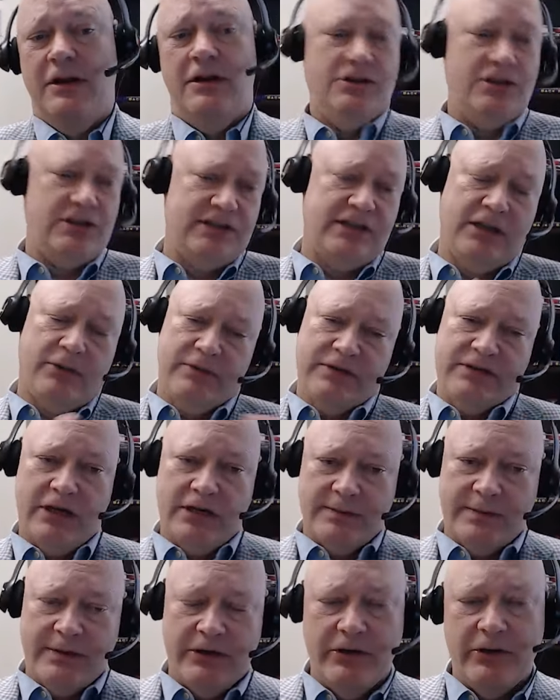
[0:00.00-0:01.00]
just like we
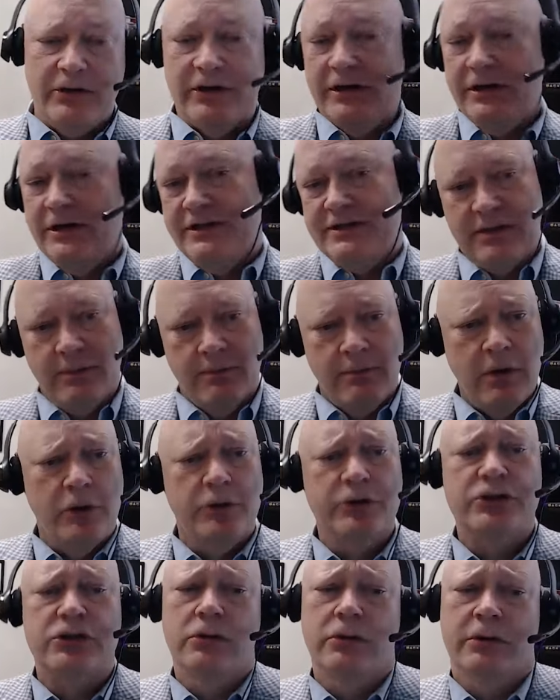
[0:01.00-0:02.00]
talked about earlier, it's
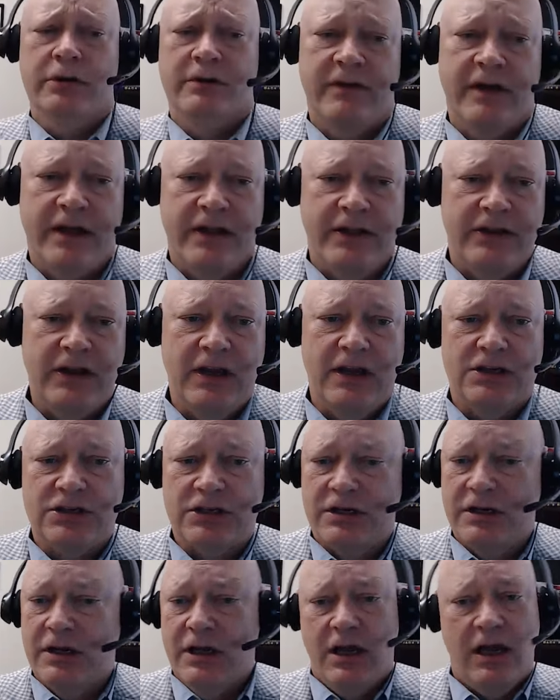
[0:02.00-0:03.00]
emotional
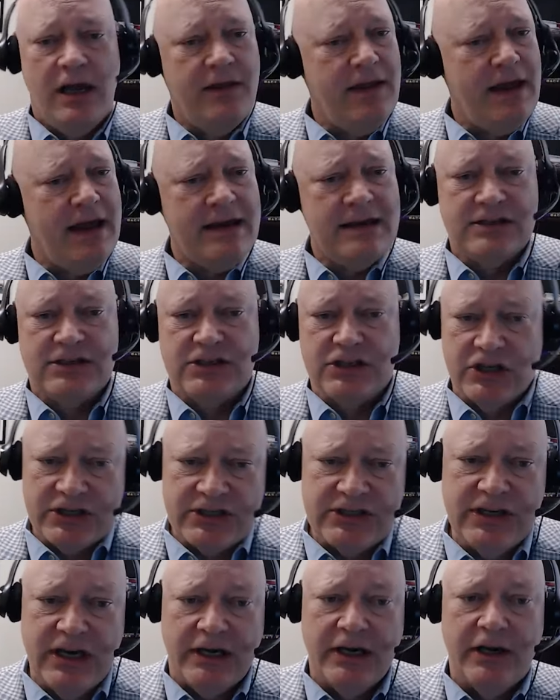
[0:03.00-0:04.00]
invalidation, and that is
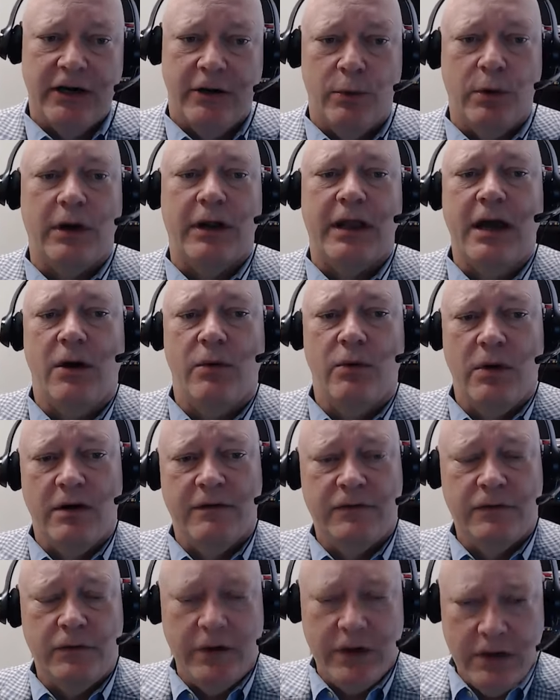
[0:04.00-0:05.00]
just not going to work out well
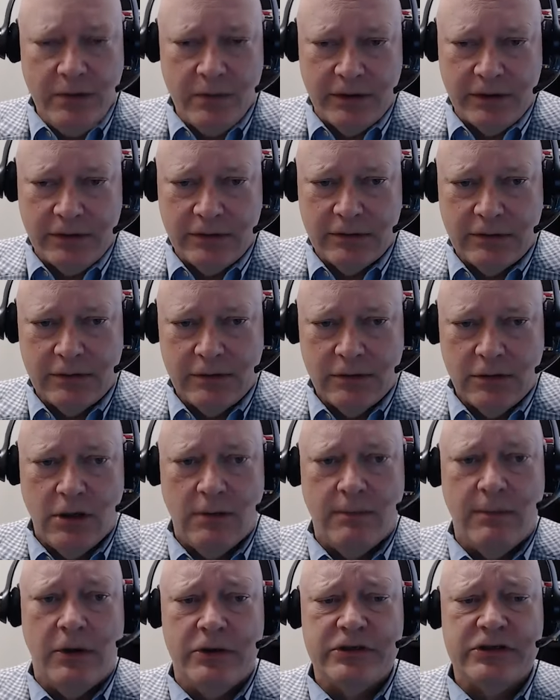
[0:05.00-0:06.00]
for anyone.
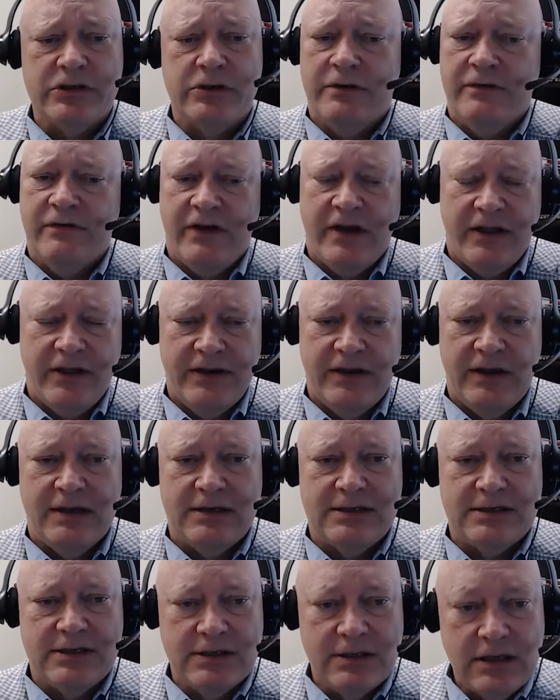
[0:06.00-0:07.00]
Emotional
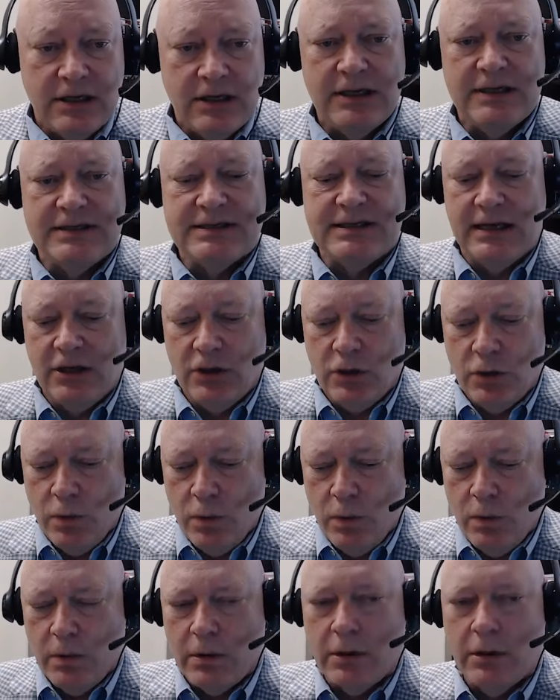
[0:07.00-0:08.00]
invalidation is a
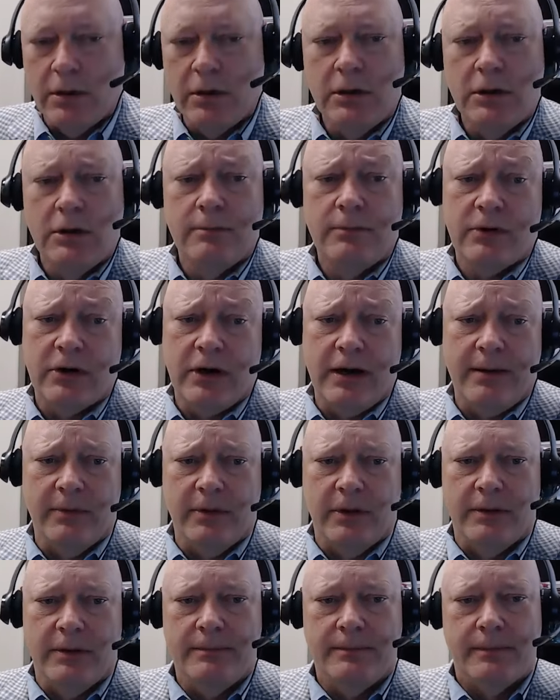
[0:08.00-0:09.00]
core
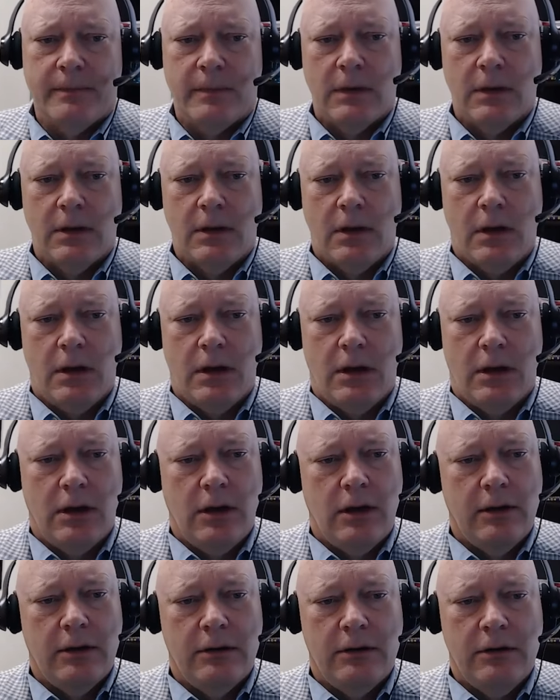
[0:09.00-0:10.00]
problem
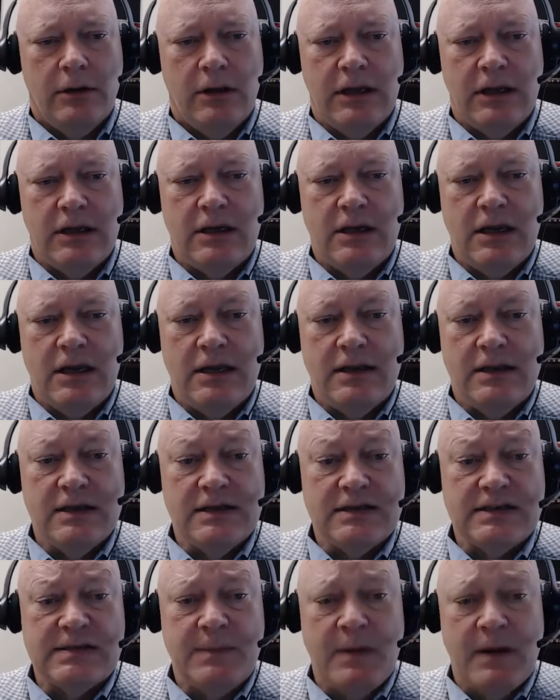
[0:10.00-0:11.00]
in
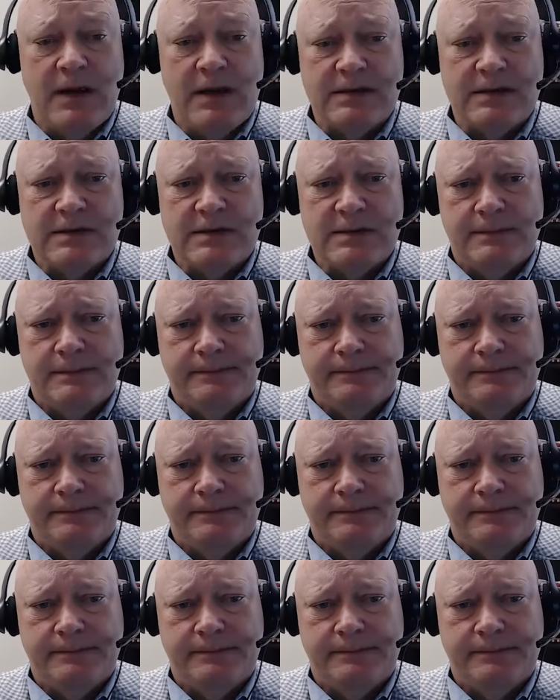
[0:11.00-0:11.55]
this space.